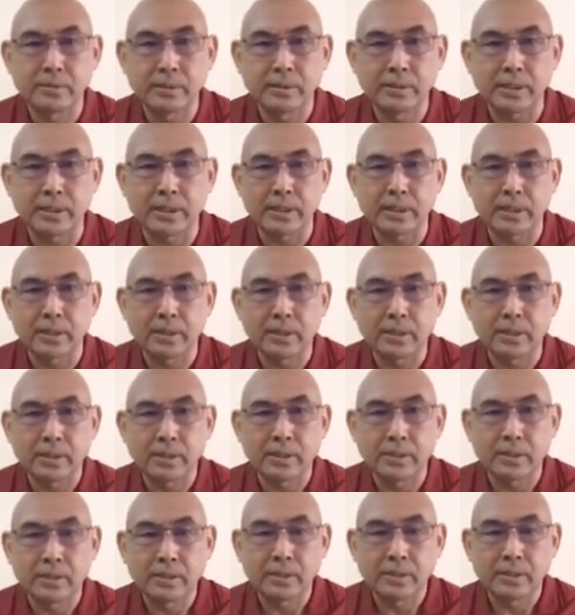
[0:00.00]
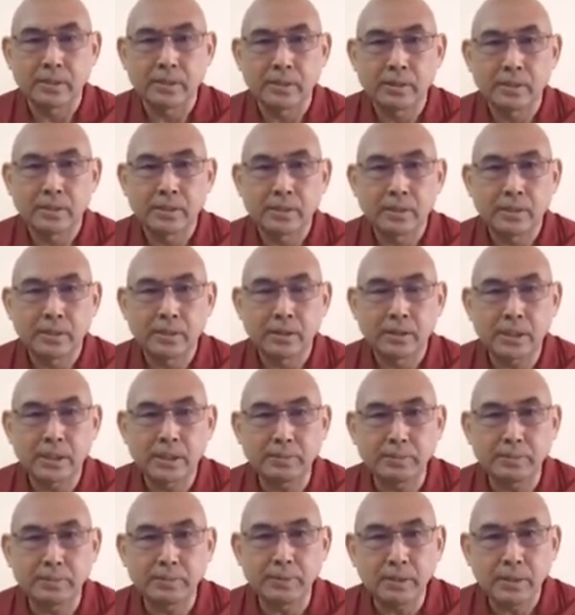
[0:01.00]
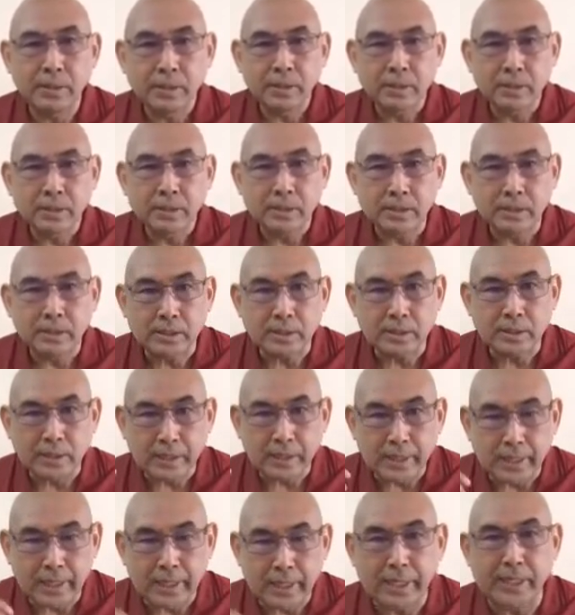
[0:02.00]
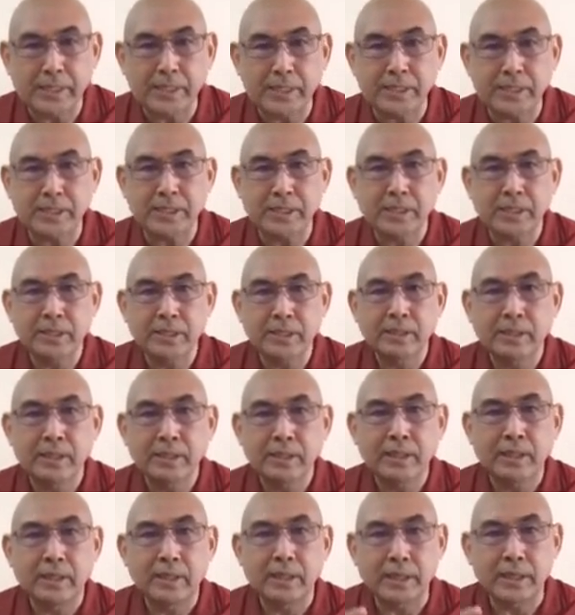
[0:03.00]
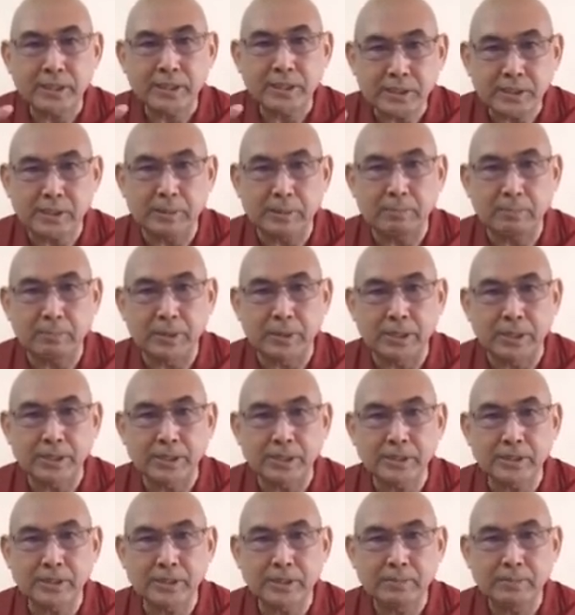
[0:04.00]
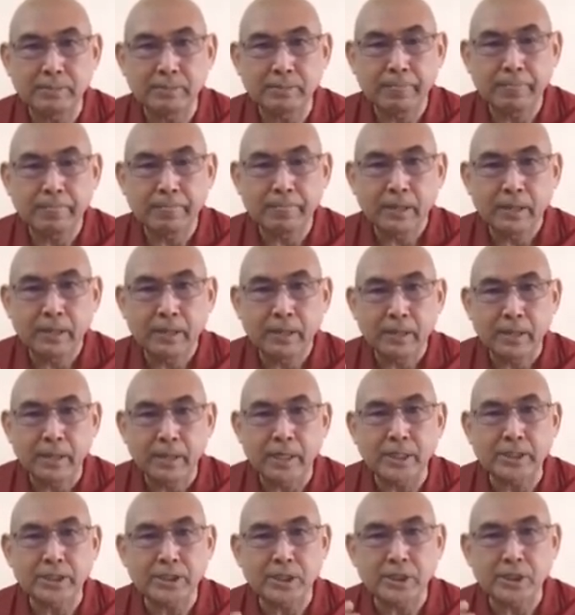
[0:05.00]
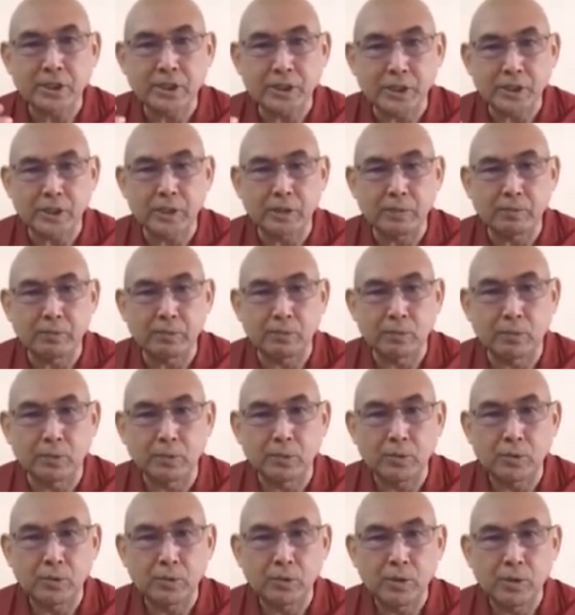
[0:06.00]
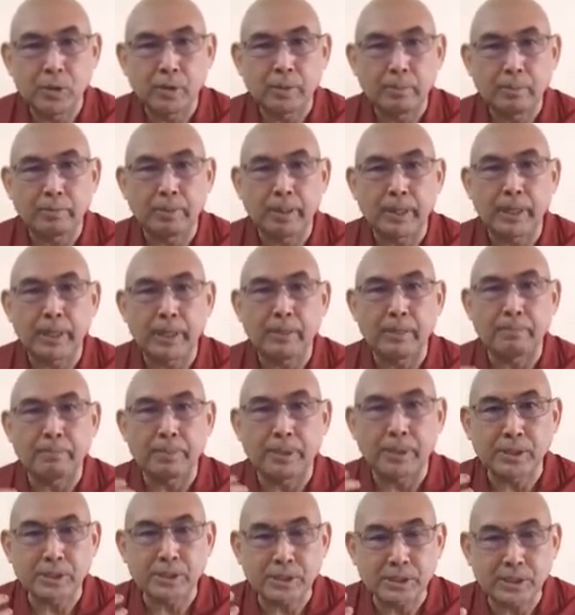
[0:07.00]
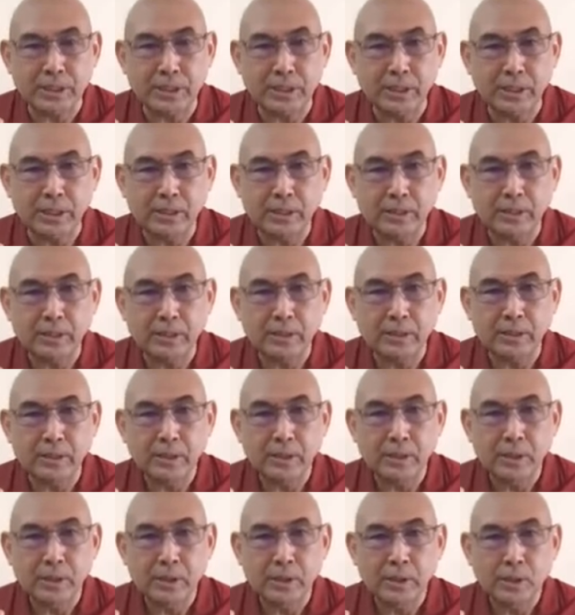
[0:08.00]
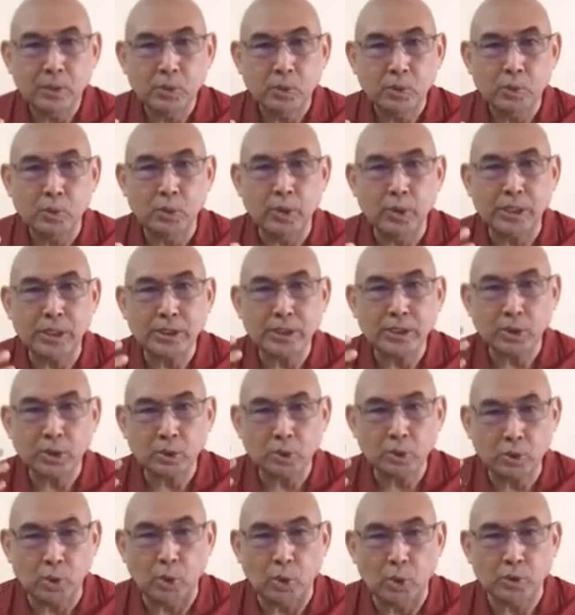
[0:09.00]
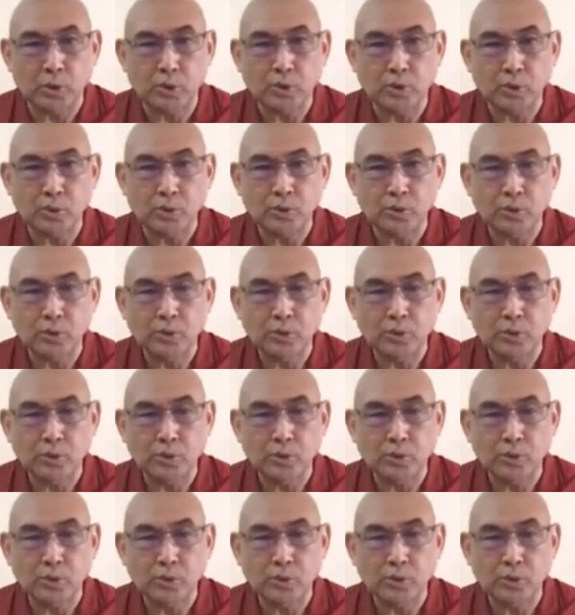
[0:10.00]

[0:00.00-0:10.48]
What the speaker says: right? That means that the land established as a Singapore by a person who has a thought.